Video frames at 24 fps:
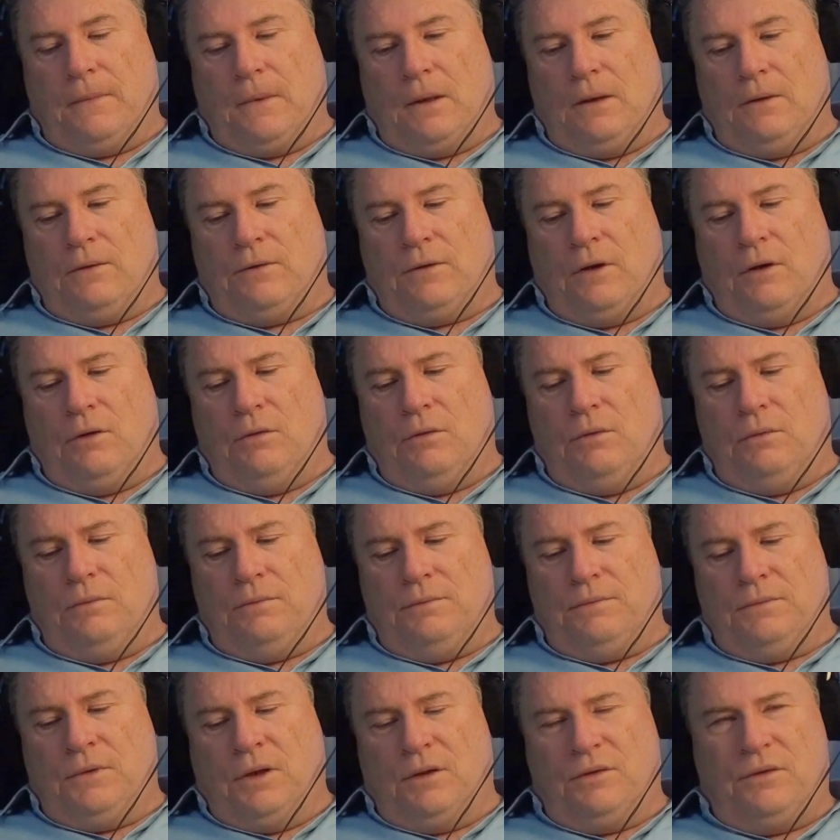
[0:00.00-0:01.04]
So
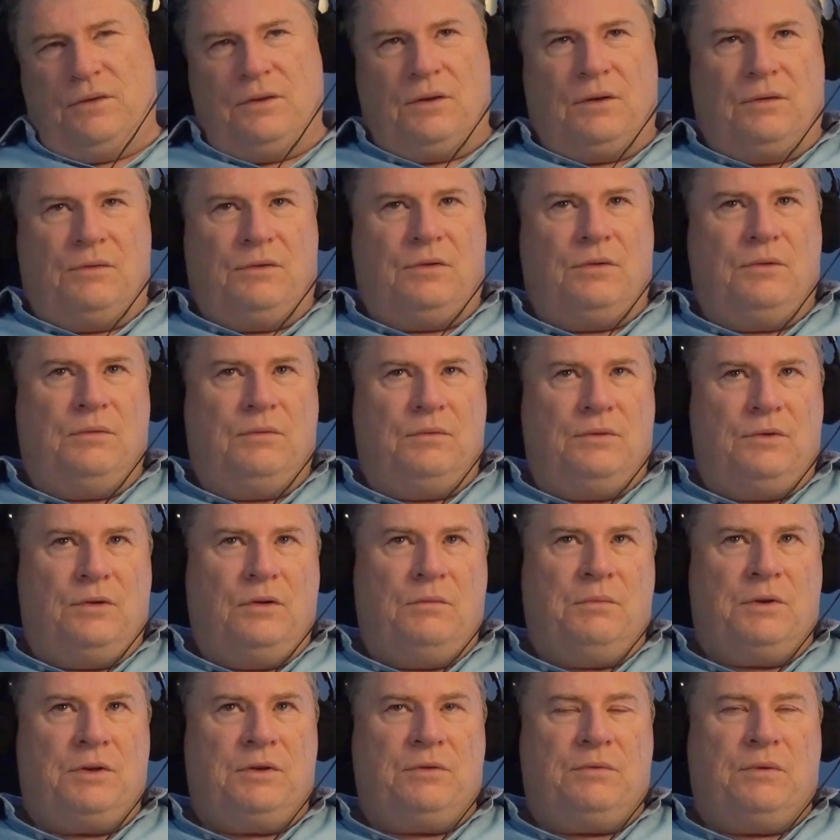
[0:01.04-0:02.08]
not to go
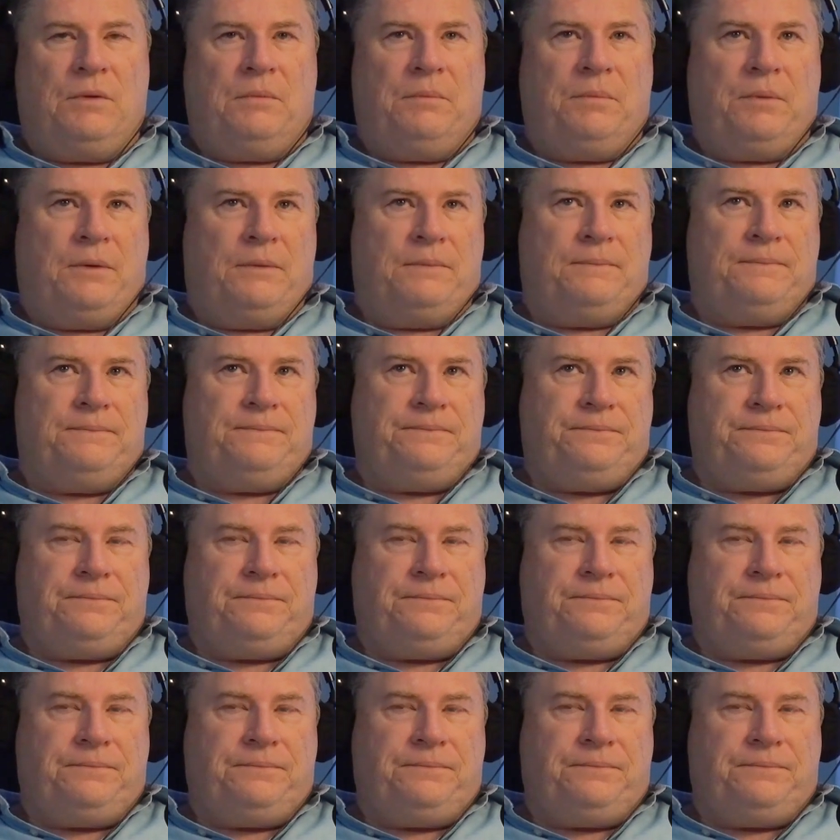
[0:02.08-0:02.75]
too much went, but